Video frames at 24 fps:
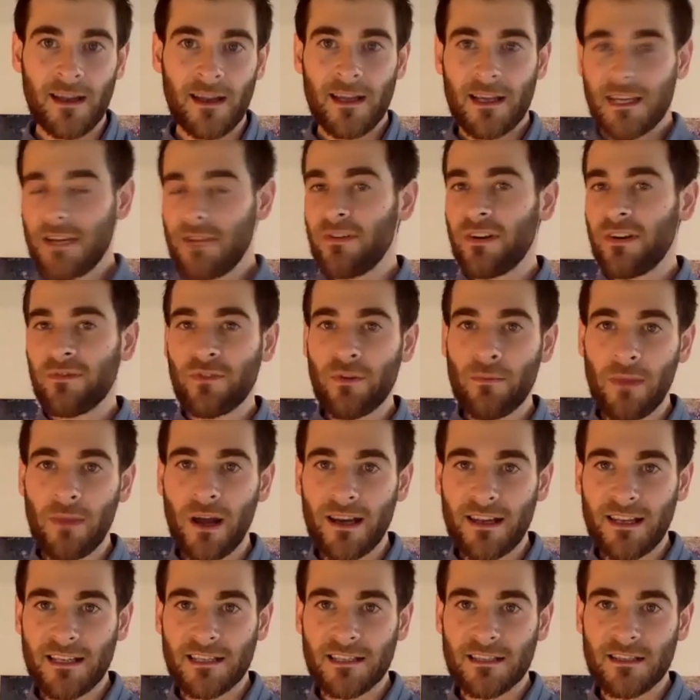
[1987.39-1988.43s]
Even if the
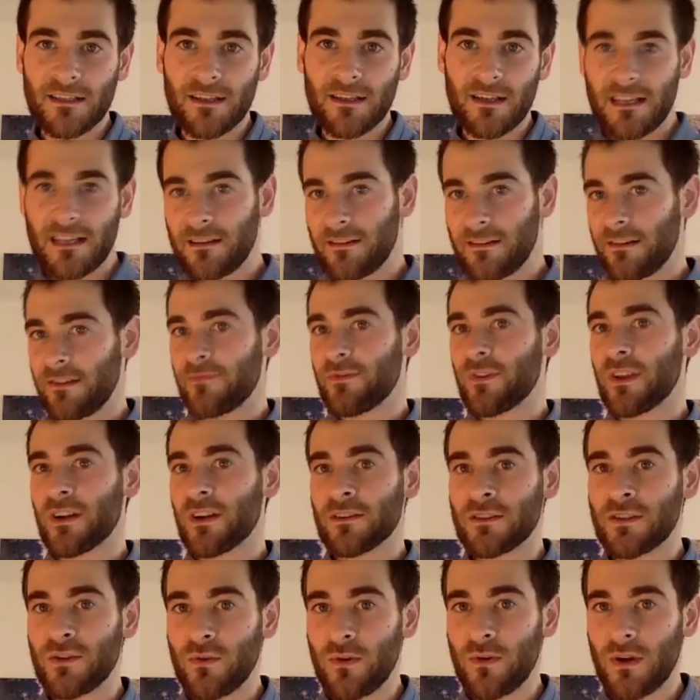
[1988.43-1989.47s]
money's good, even if they're
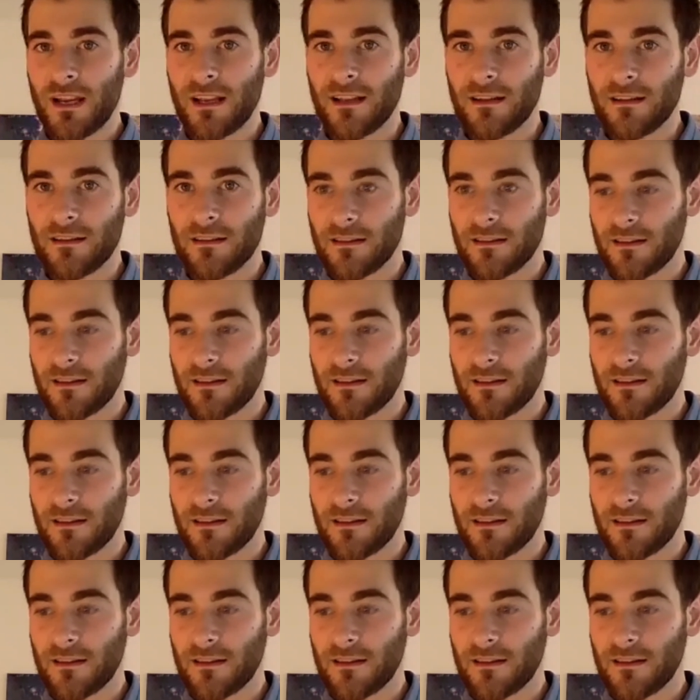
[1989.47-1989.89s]
doing